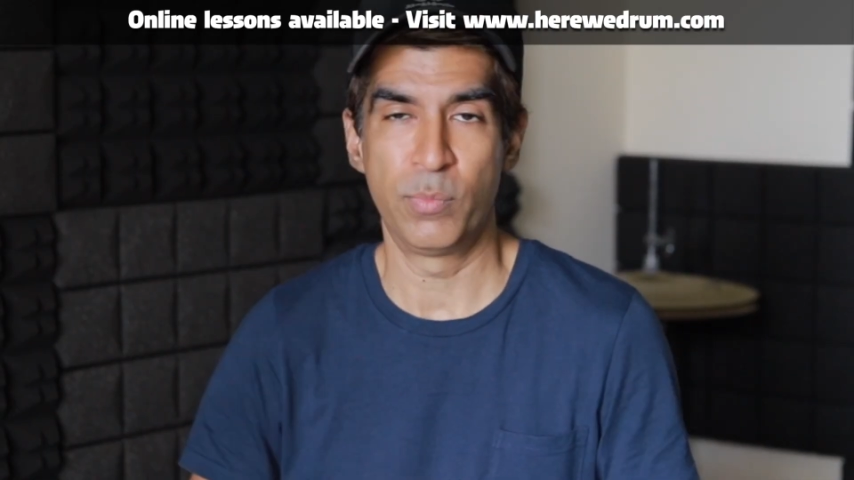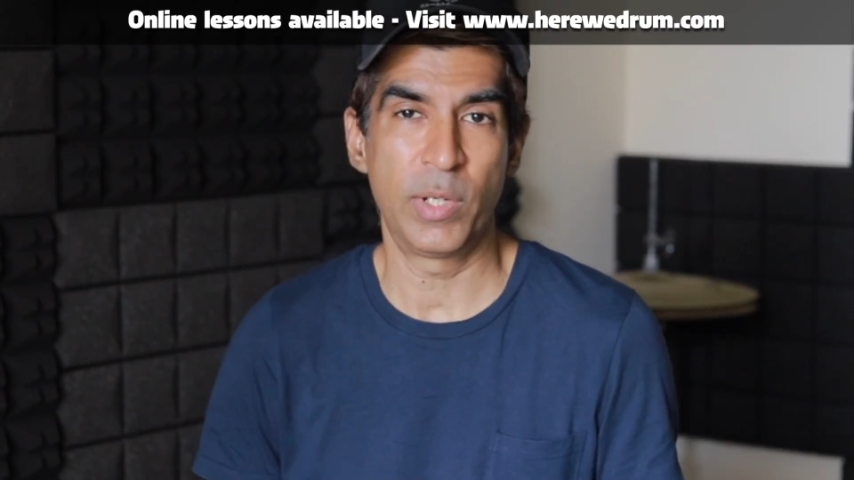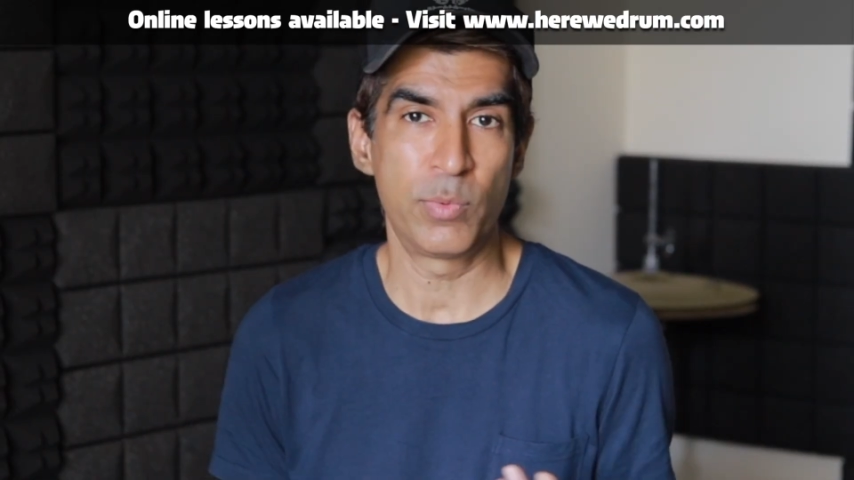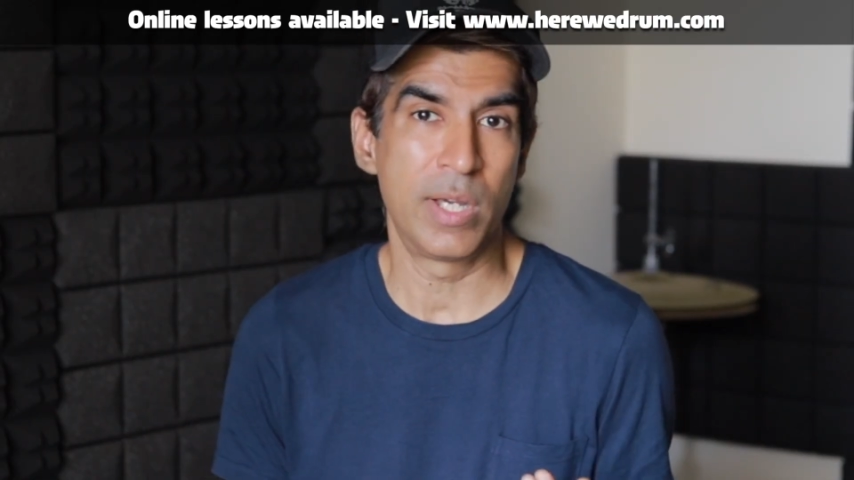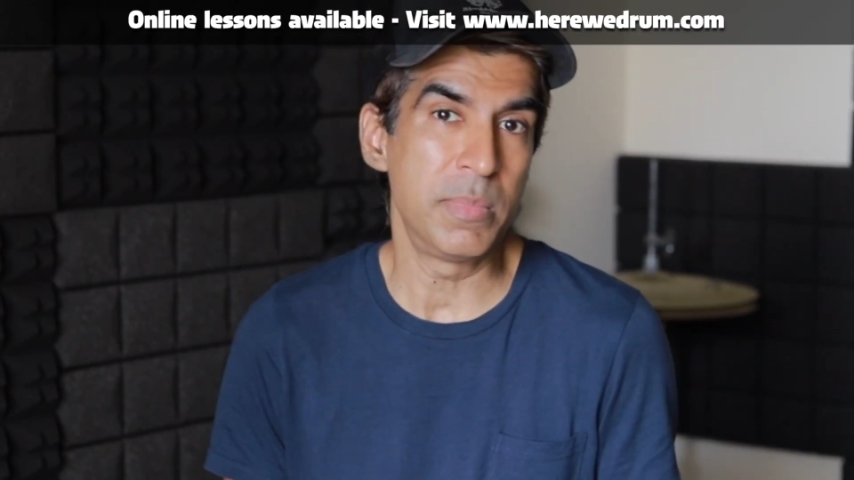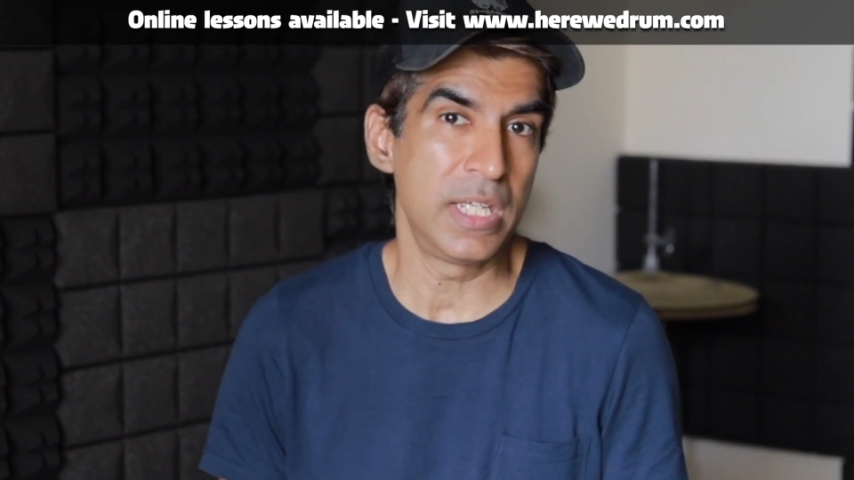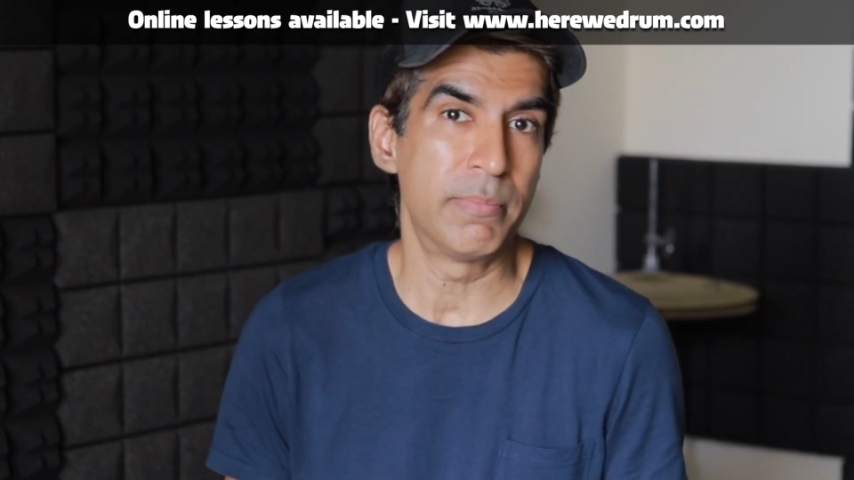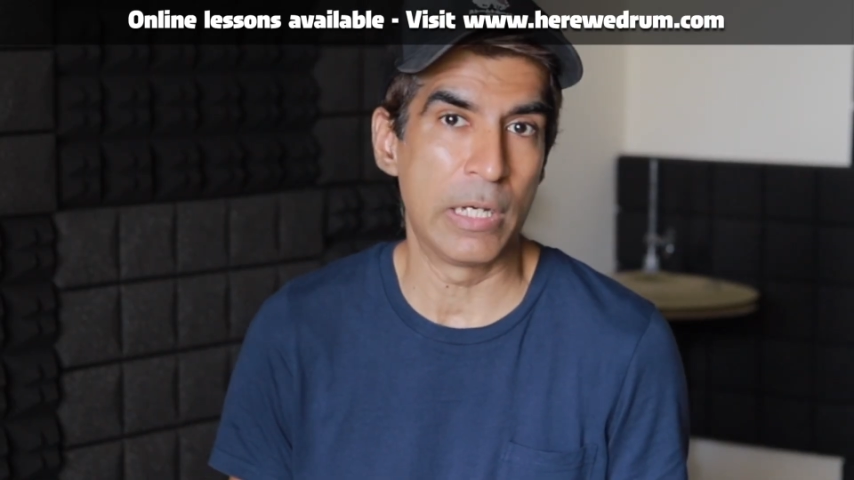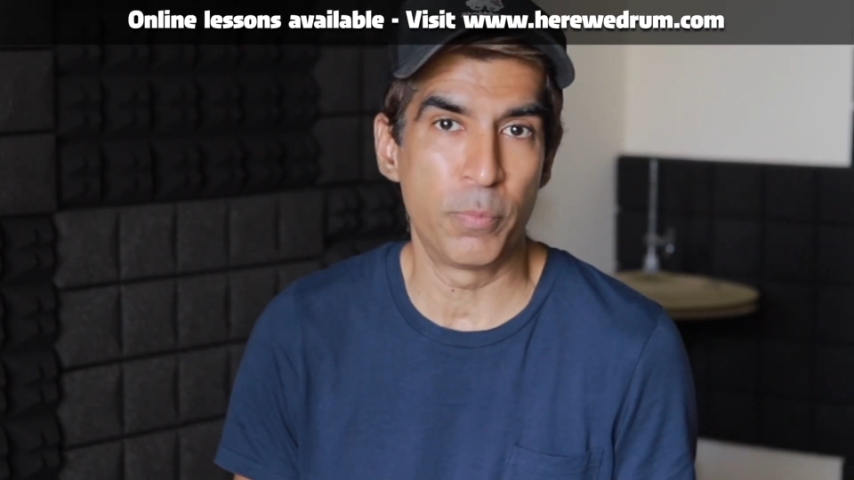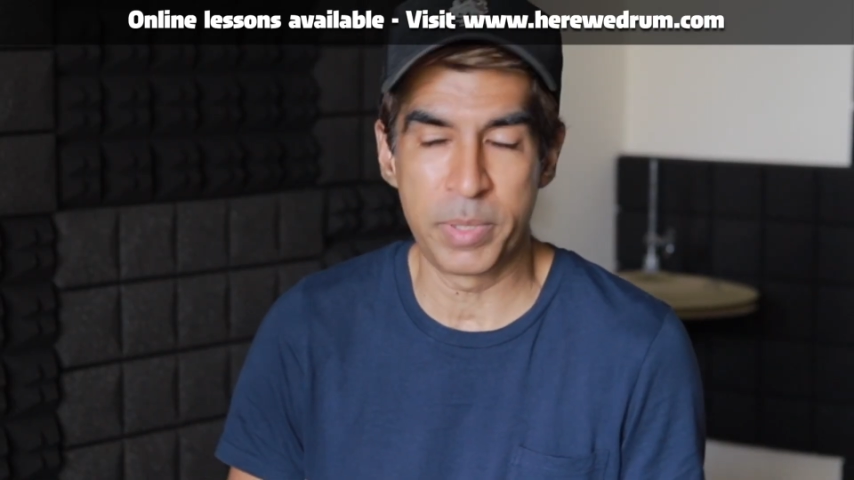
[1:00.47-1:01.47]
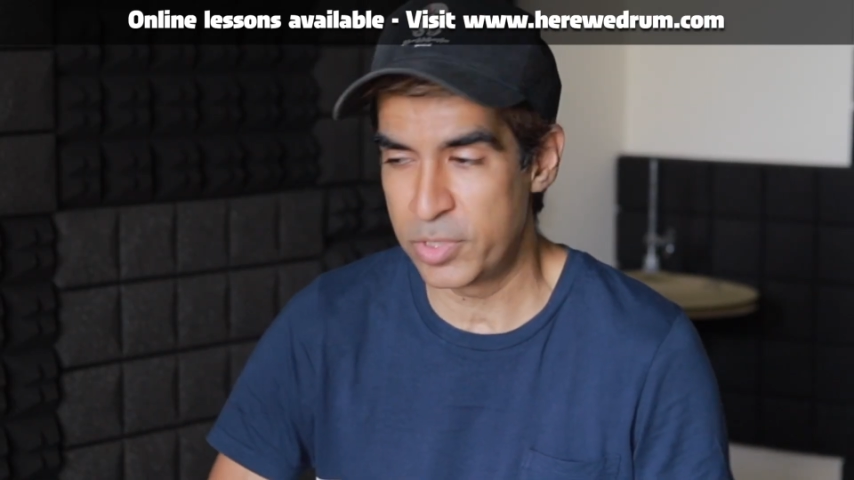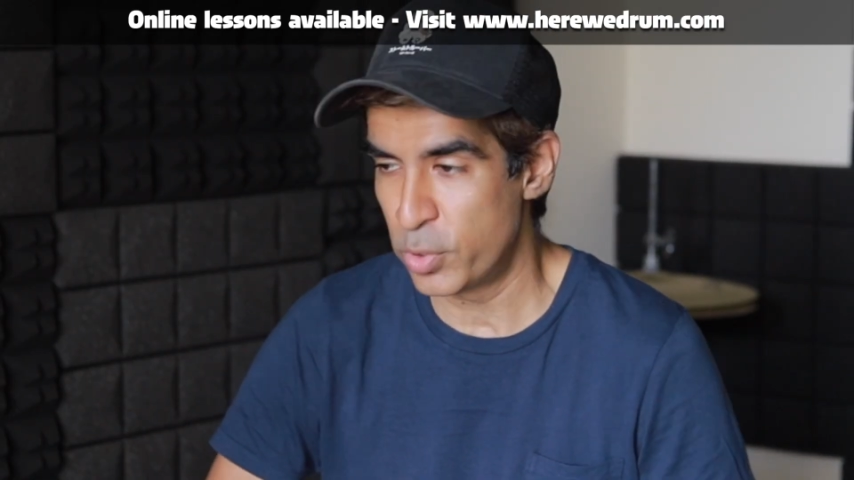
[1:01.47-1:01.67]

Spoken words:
And what do I mean by open